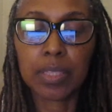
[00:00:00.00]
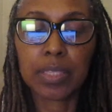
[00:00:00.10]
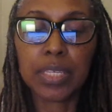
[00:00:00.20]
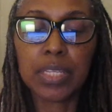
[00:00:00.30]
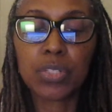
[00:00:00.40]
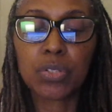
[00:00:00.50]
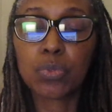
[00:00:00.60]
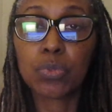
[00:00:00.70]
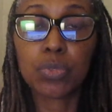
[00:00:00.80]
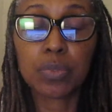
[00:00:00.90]
These
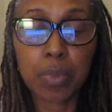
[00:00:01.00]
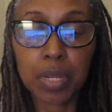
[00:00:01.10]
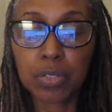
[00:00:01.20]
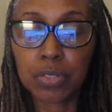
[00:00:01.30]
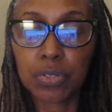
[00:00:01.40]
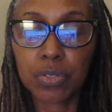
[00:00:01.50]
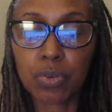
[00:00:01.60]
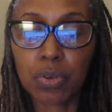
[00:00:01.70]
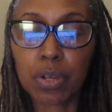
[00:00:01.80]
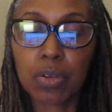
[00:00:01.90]
tools monitor
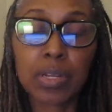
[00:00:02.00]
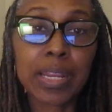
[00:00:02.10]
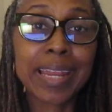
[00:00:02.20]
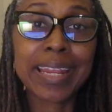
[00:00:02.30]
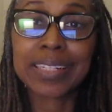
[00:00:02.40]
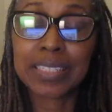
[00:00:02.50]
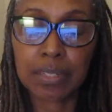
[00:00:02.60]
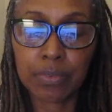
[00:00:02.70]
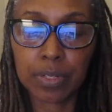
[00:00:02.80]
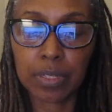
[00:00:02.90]
your online
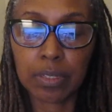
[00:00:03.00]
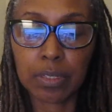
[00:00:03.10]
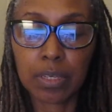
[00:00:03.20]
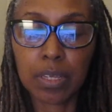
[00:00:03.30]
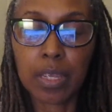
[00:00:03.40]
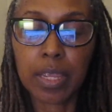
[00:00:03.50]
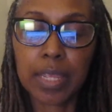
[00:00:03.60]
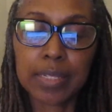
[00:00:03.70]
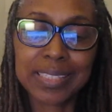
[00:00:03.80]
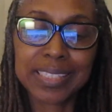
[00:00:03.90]
activity
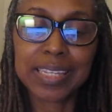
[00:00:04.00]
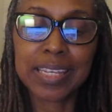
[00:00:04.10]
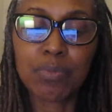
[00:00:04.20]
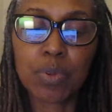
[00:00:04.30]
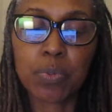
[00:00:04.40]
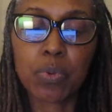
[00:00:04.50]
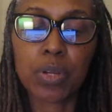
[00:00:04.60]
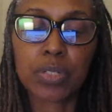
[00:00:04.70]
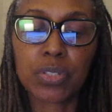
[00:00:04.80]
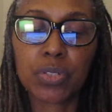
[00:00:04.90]
and send
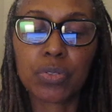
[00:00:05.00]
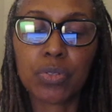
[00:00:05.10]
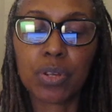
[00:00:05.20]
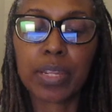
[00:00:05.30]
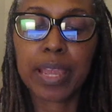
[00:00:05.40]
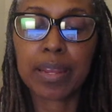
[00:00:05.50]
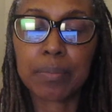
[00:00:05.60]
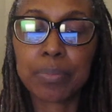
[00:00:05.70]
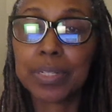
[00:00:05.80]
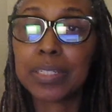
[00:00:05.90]
reports to your
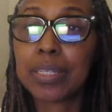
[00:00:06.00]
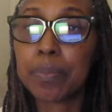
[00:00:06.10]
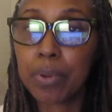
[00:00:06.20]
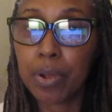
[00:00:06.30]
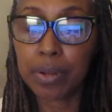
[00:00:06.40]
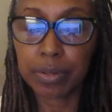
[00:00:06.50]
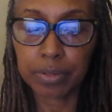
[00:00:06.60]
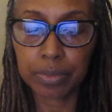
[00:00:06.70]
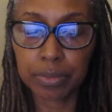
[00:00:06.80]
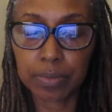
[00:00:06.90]
accountability
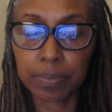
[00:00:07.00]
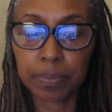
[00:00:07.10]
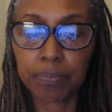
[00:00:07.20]
partners.